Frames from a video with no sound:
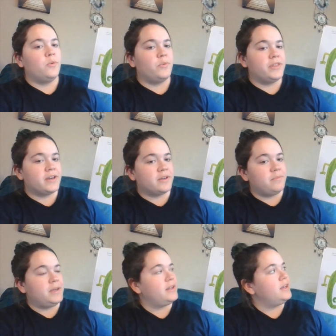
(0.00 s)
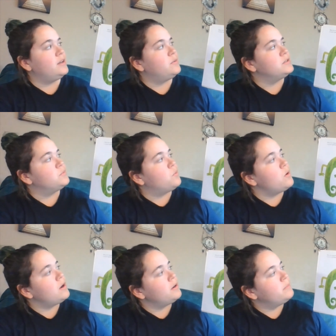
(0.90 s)
When the chameleon was
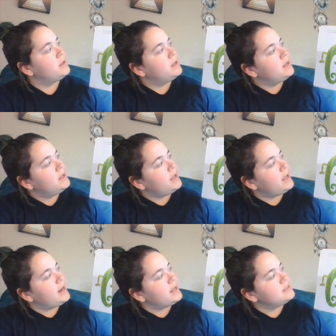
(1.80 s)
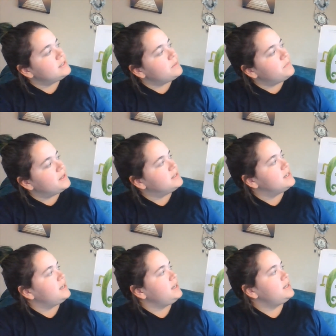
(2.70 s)
warm and had something to
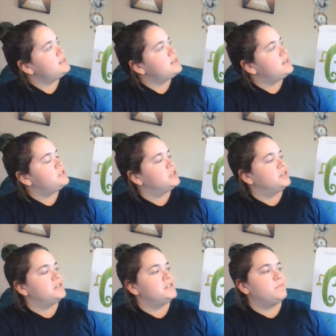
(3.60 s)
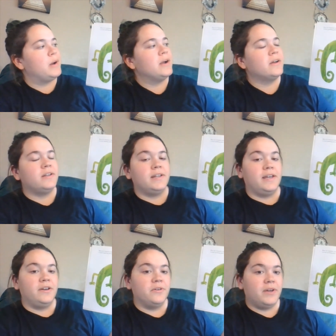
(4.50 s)
eat, it turned
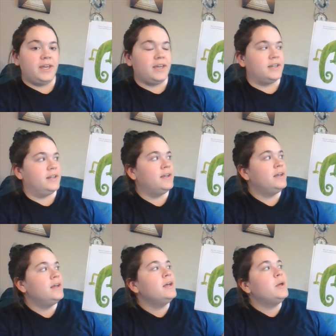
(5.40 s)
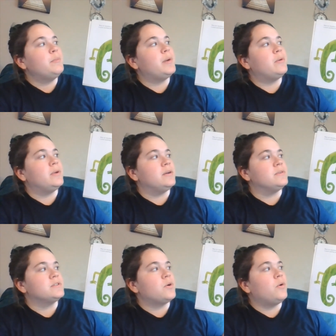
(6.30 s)
sparkling green. But when it
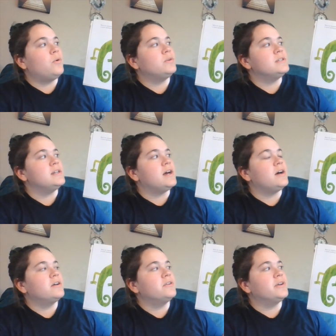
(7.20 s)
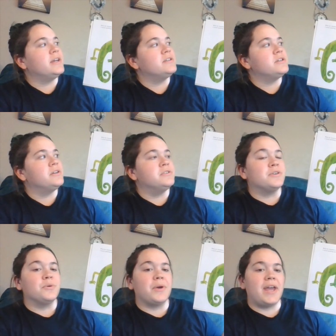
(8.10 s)
was cold and hungry, it turned
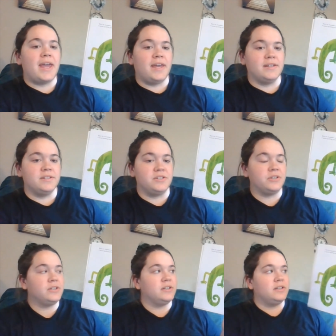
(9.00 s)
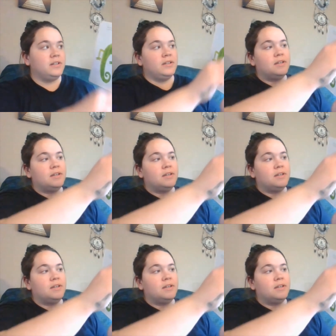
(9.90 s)
gray and dull.